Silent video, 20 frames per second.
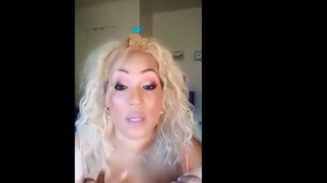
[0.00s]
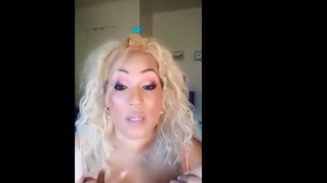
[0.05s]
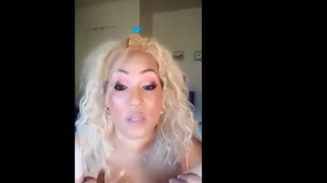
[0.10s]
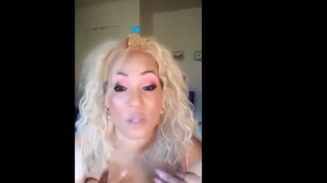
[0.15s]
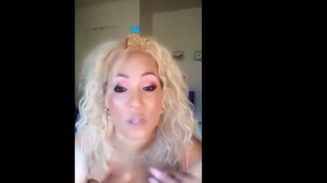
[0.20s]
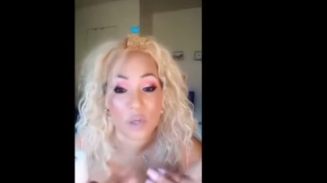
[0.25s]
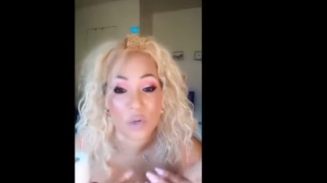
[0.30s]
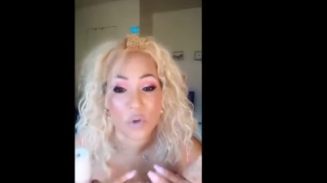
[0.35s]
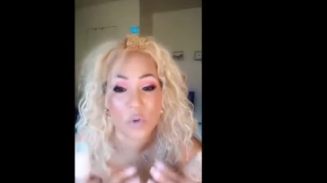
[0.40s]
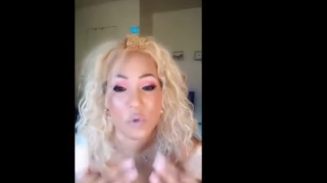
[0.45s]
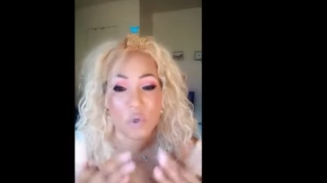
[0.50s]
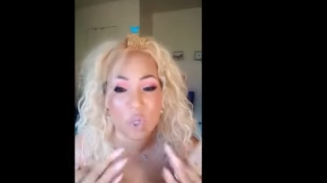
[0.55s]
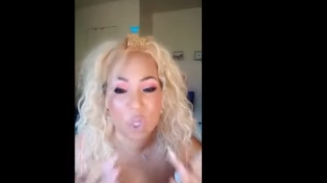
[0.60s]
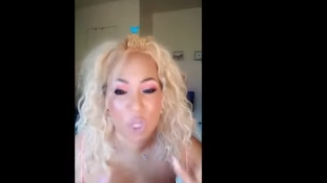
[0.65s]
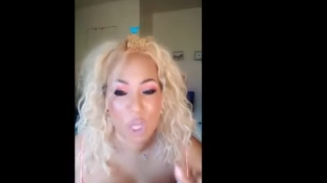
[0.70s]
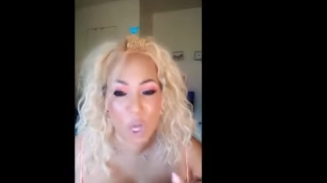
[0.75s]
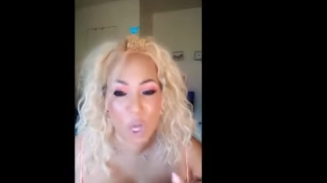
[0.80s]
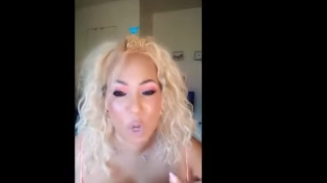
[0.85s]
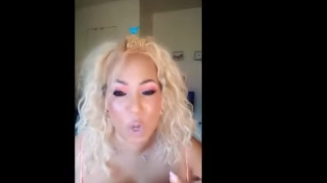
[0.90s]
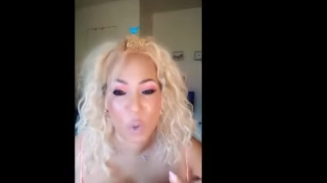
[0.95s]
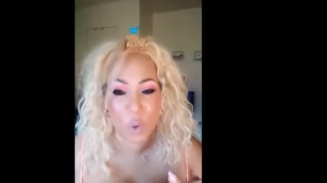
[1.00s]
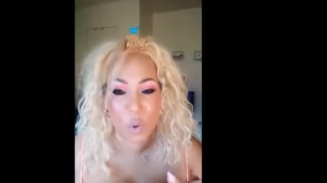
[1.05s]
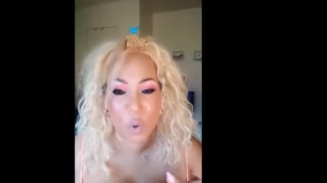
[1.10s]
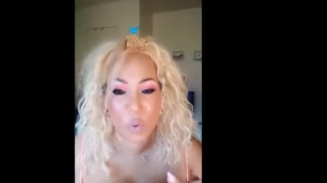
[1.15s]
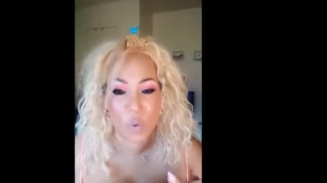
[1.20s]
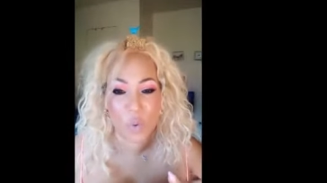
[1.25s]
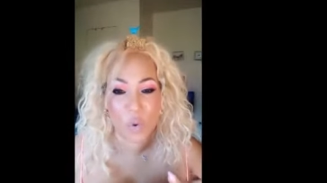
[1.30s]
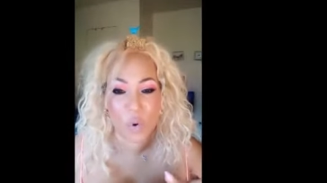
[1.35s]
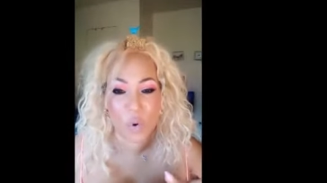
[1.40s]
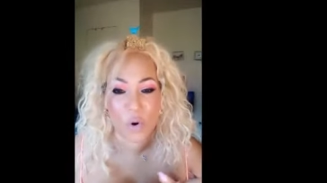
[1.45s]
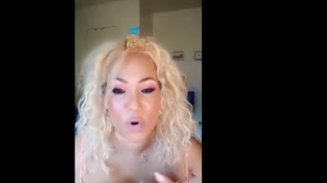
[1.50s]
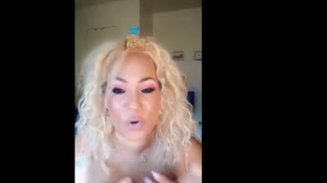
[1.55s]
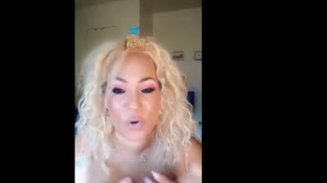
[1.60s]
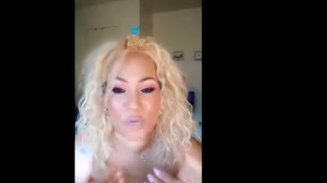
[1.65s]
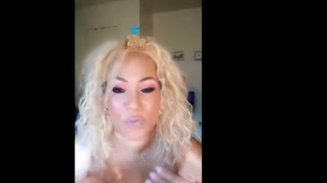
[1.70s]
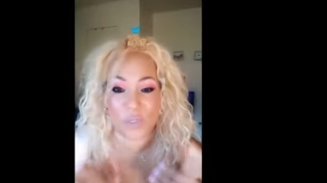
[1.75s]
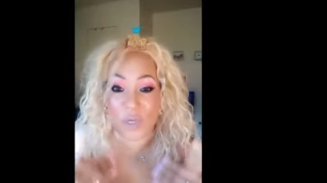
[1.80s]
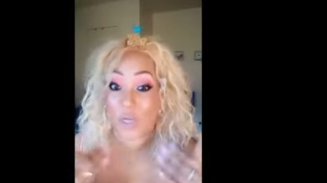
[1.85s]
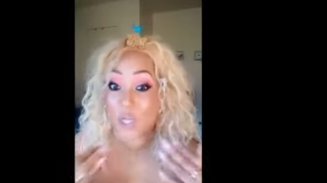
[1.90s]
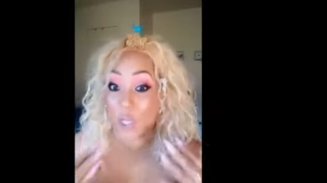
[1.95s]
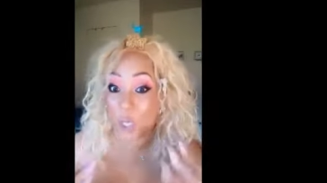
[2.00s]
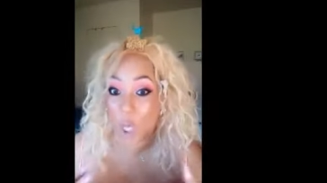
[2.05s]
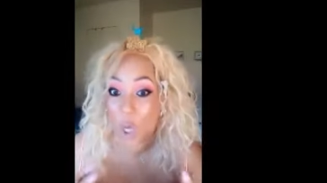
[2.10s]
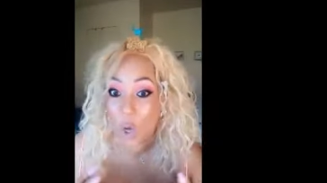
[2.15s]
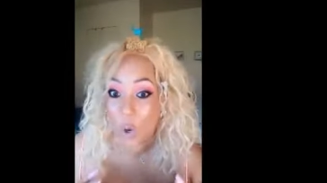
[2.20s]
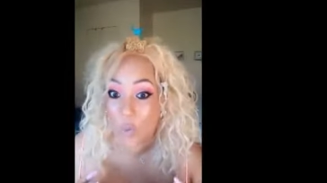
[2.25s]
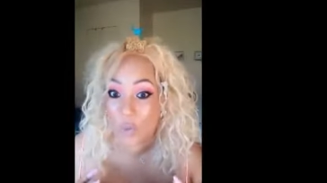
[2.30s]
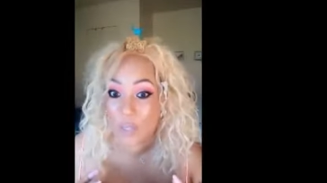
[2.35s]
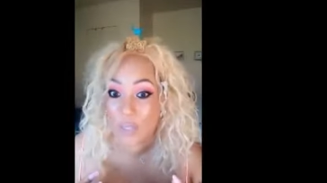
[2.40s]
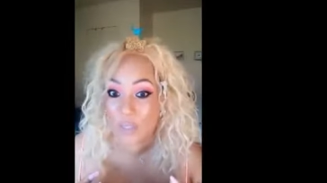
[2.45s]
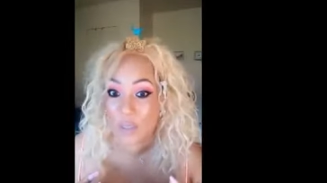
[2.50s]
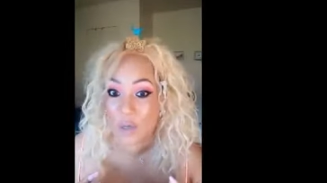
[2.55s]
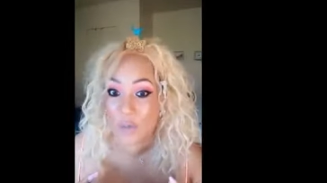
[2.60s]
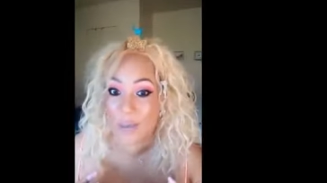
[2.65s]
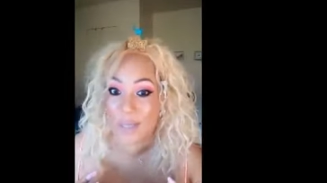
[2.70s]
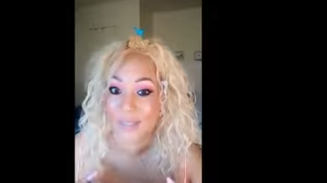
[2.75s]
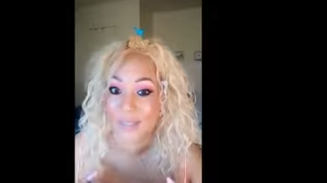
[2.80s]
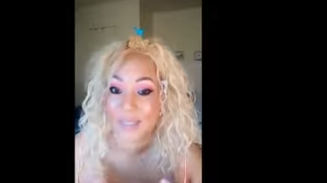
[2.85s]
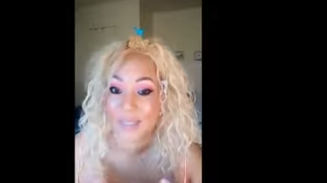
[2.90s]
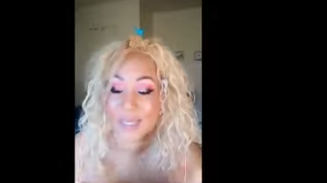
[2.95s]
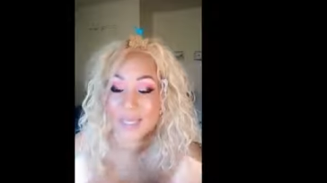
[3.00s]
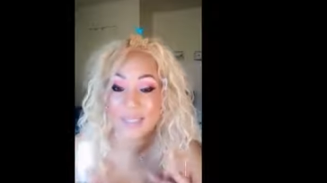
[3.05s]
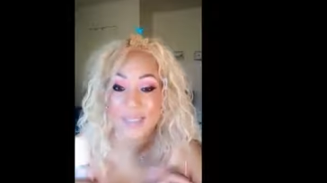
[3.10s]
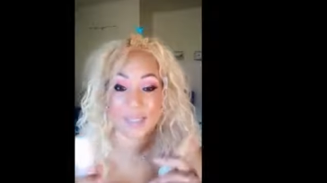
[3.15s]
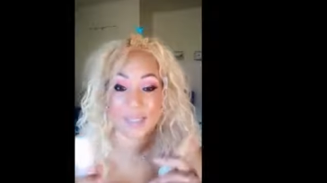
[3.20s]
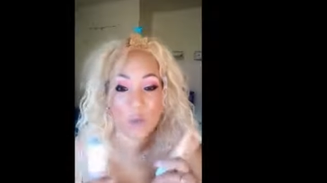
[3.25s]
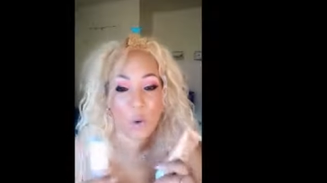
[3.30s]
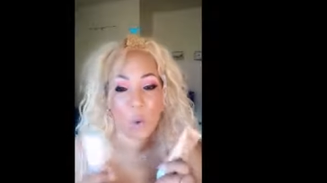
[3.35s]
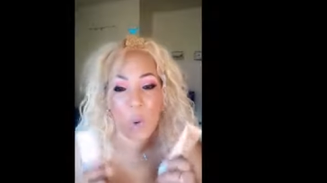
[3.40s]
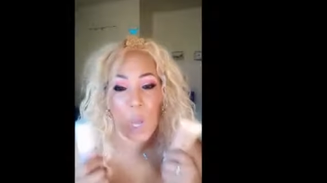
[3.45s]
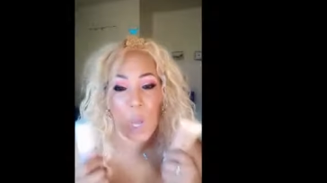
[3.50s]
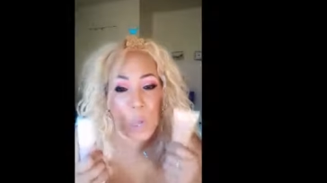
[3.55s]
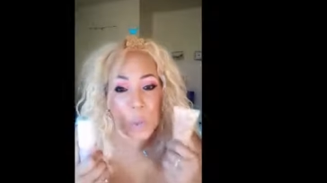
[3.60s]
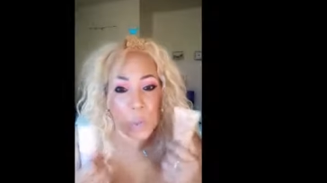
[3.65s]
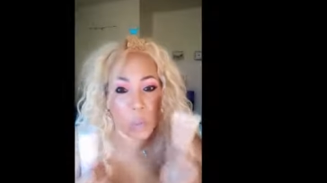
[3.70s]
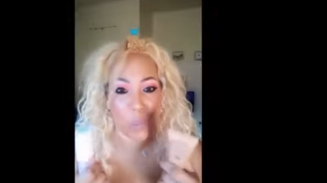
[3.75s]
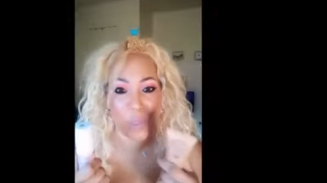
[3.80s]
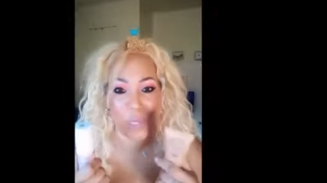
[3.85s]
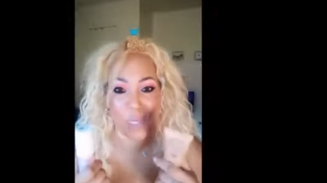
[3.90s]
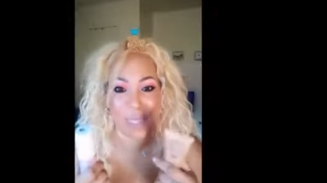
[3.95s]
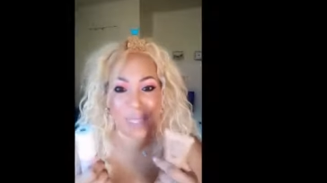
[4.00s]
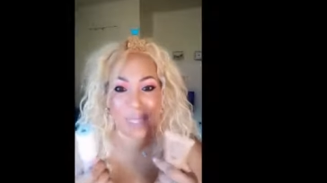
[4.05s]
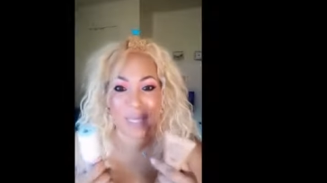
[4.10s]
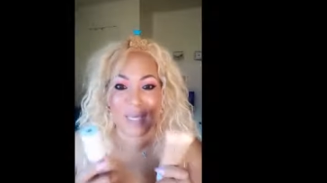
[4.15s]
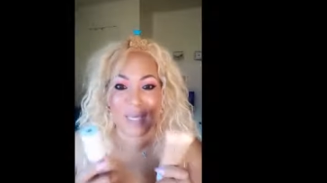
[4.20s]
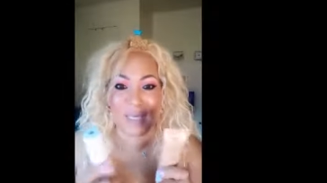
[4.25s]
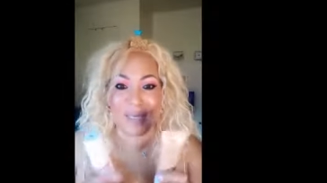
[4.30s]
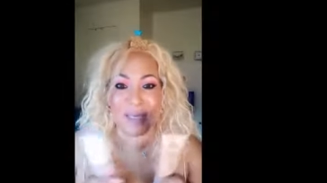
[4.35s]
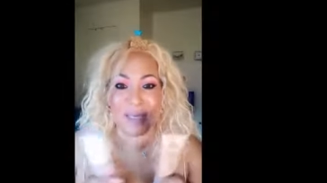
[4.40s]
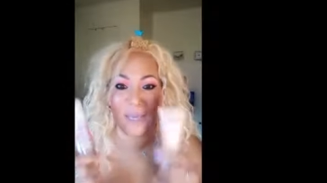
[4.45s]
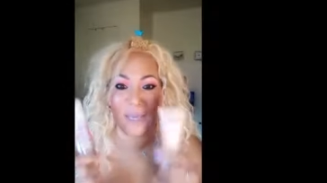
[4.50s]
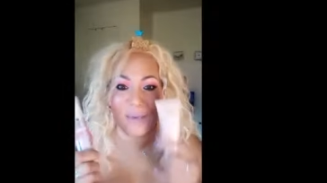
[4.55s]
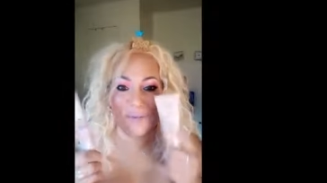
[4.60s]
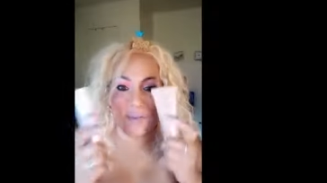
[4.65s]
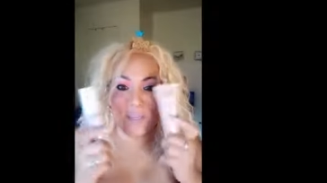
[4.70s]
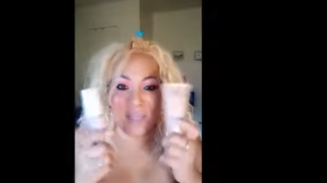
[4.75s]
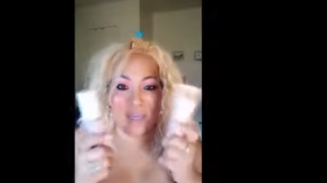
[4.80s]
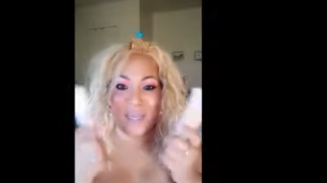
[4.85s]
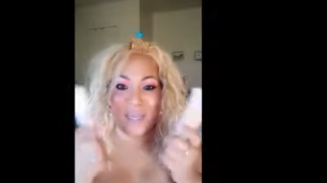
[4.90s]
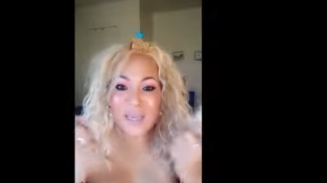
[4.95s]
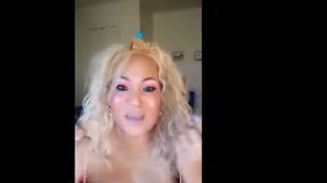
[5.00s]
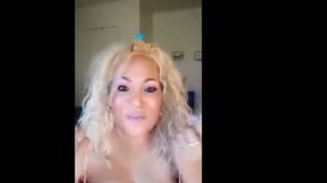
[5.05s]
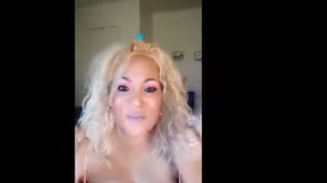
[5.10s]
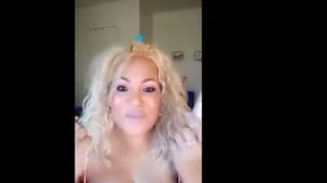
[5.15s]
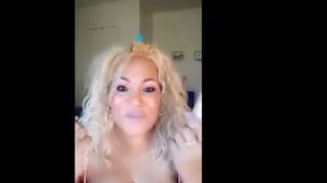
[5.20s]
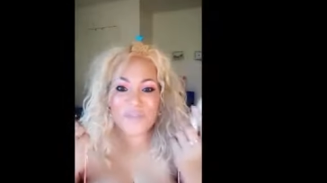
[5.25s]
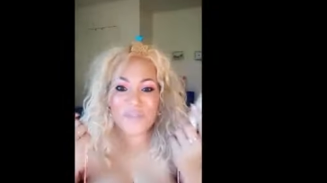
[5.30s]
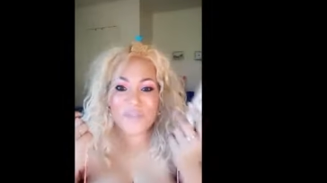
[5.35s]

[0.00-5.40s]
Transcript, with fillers: little glow or the glow that's on my skin so really even if